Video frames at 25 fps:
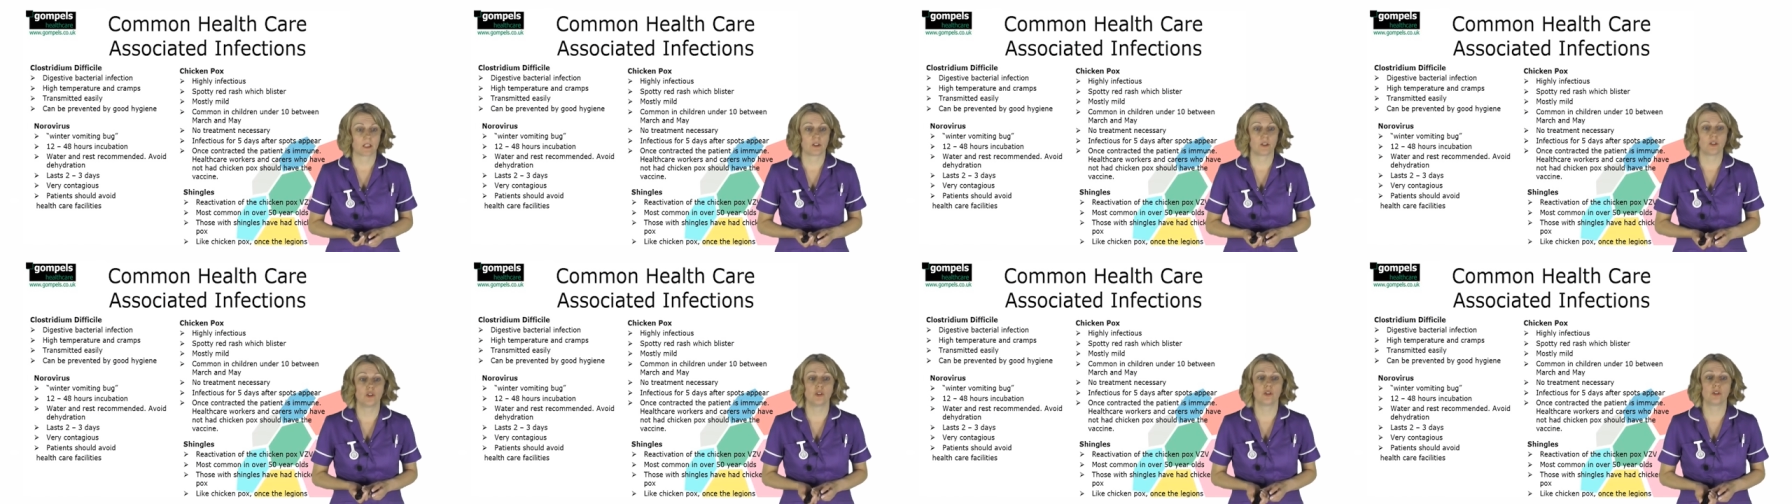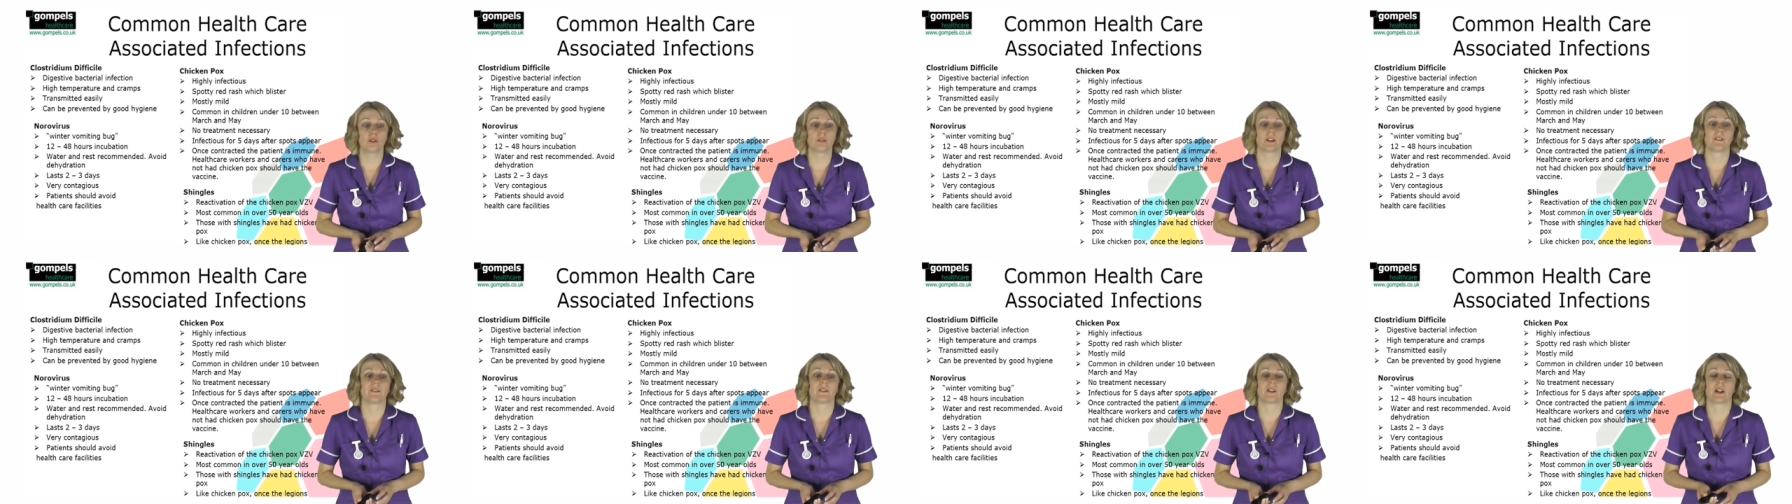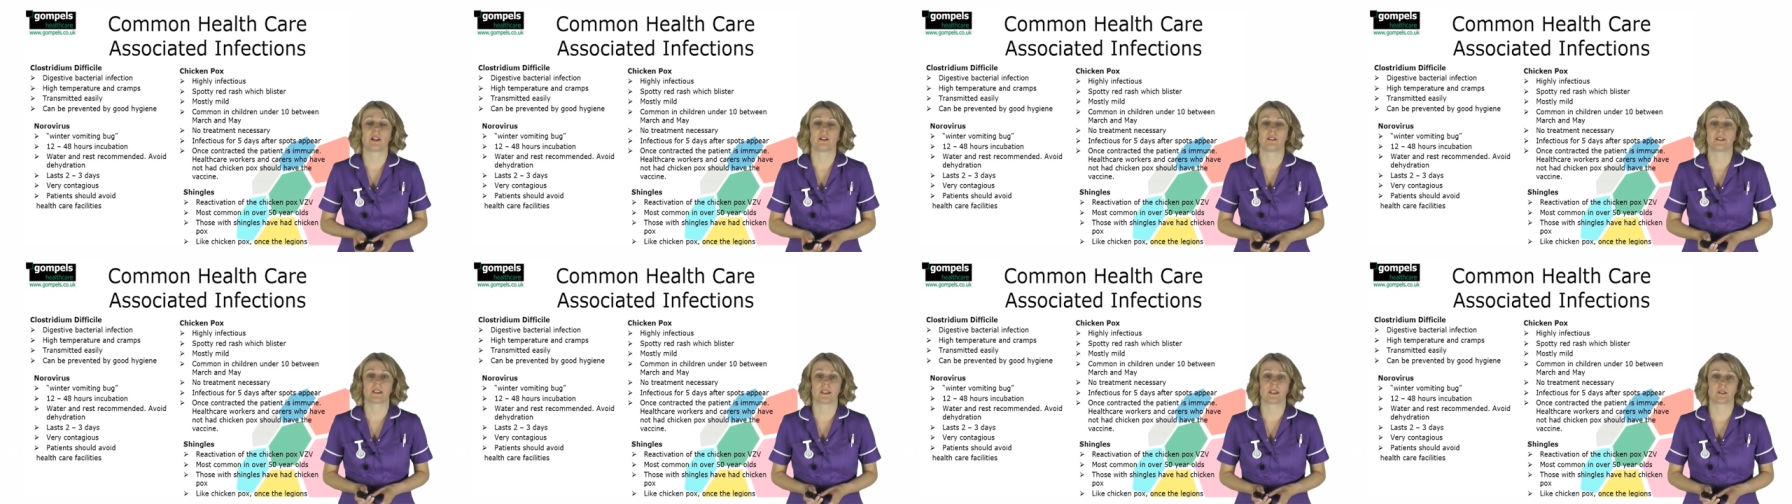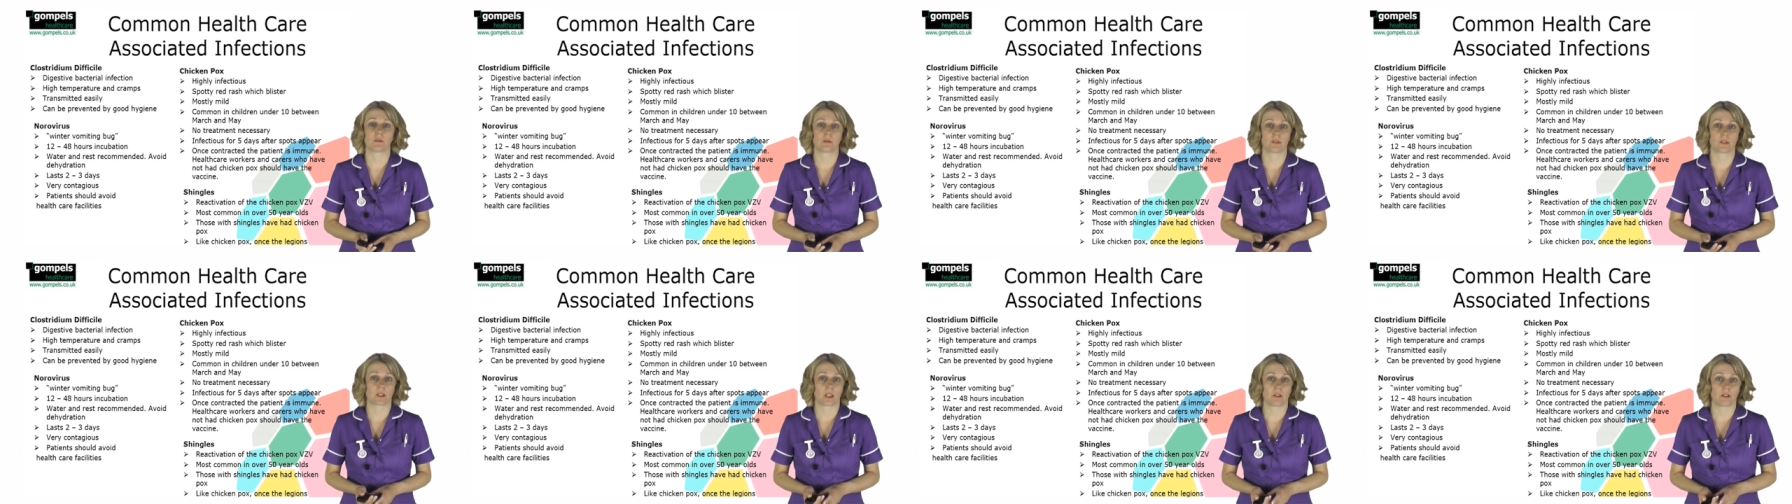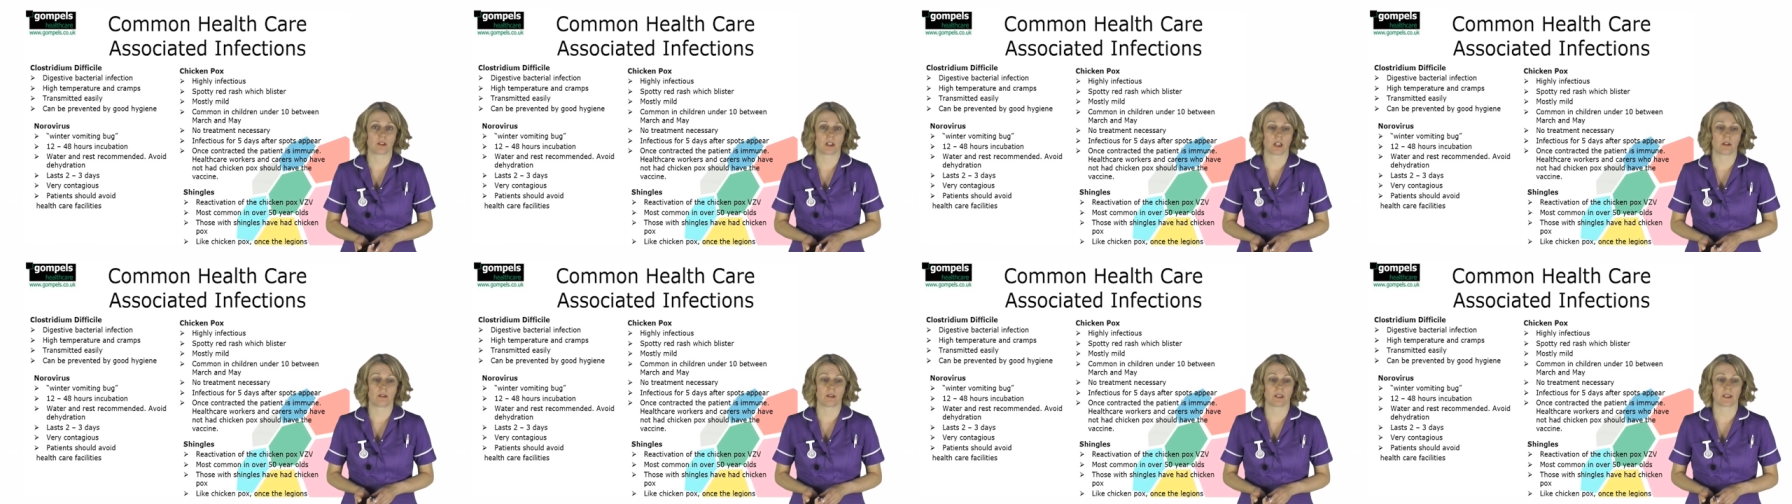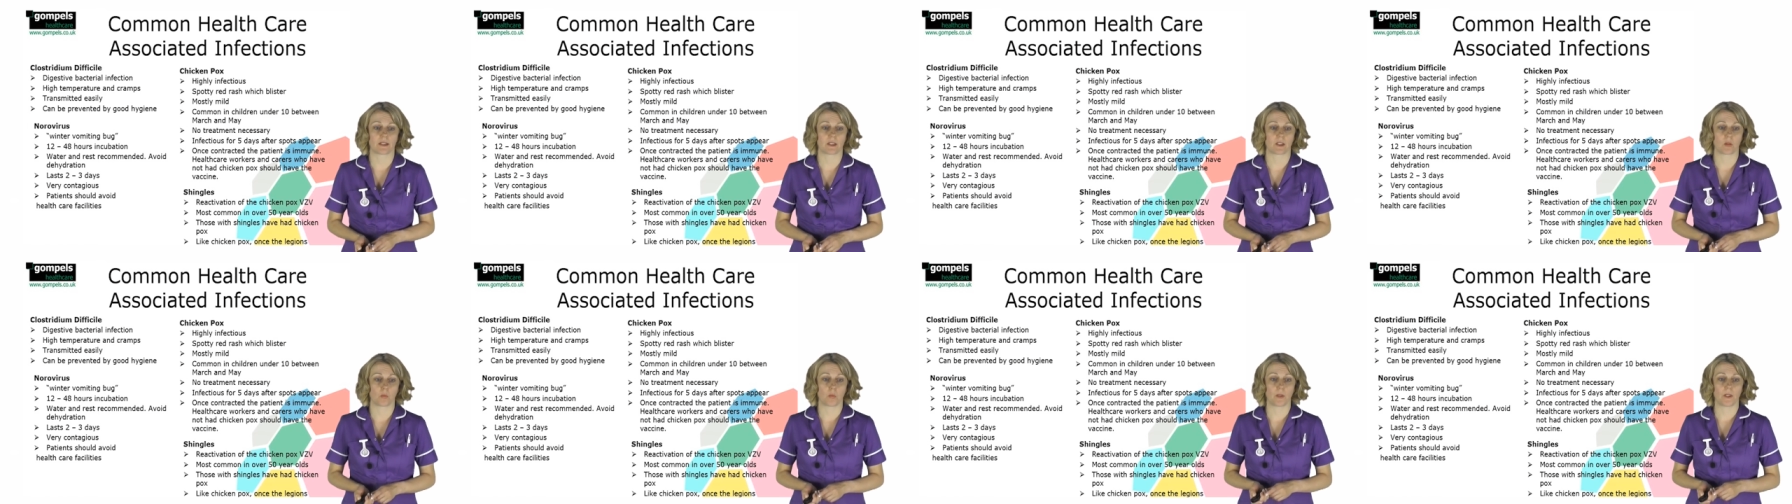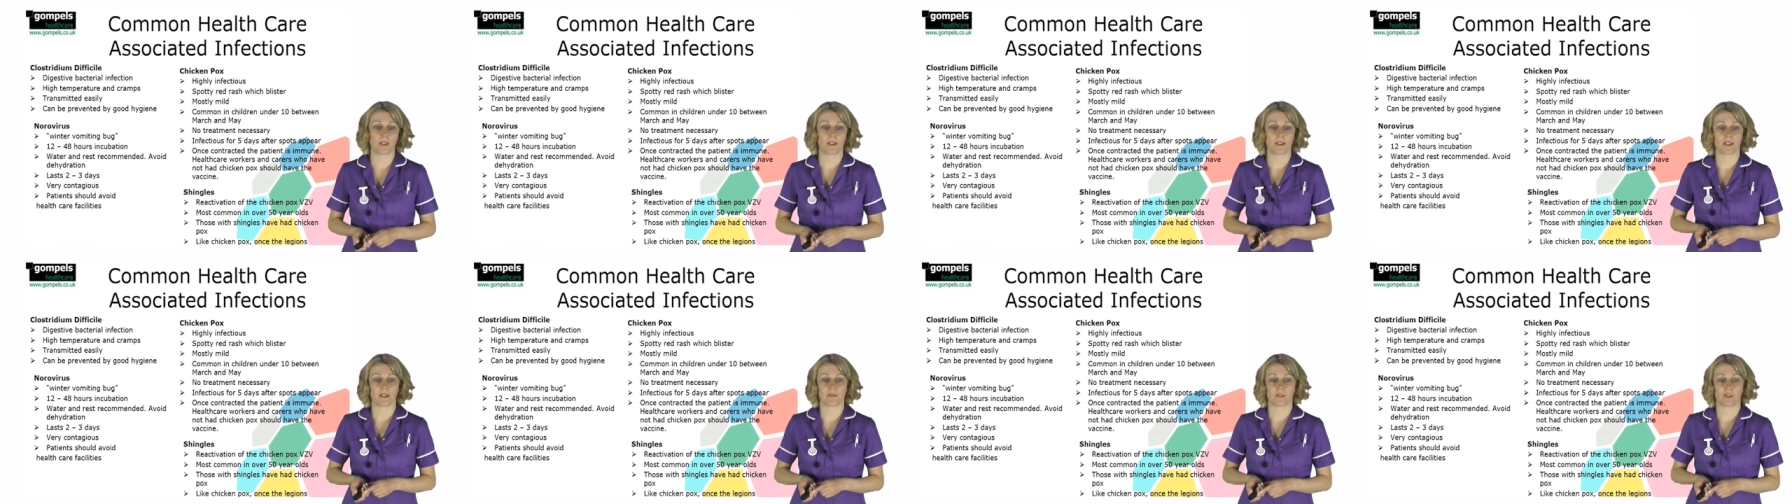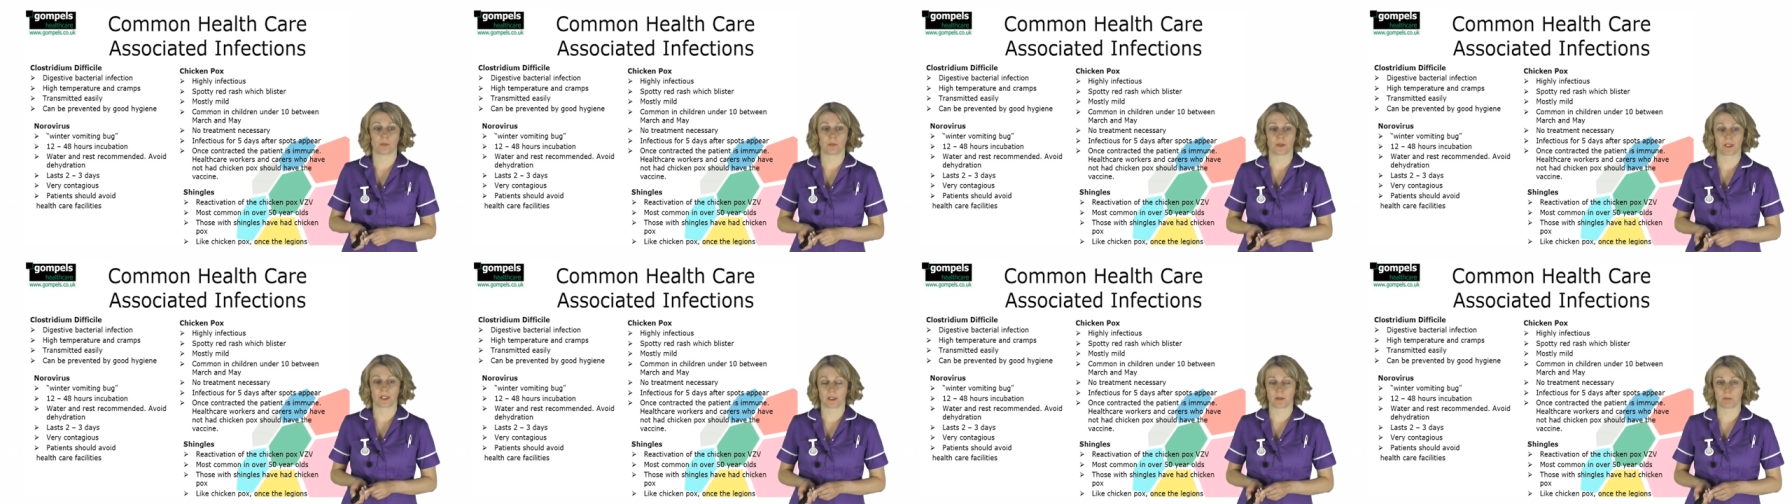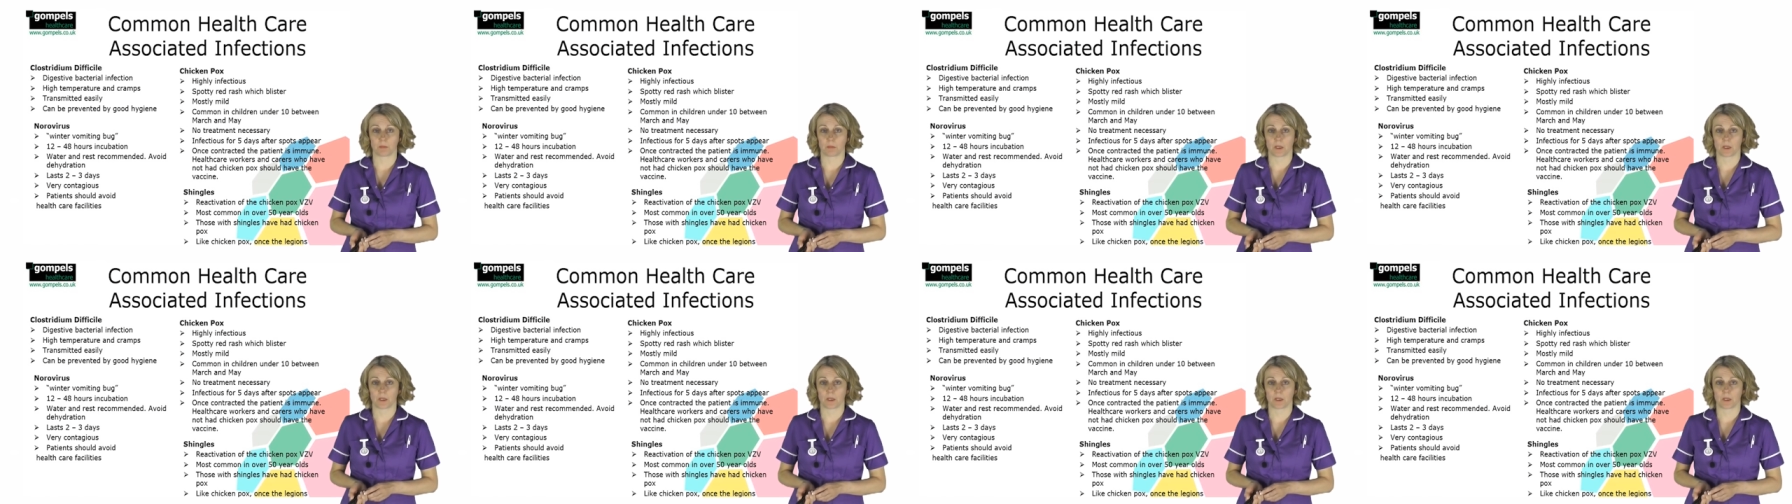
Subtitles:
Norovirus is also known as the winter vomiting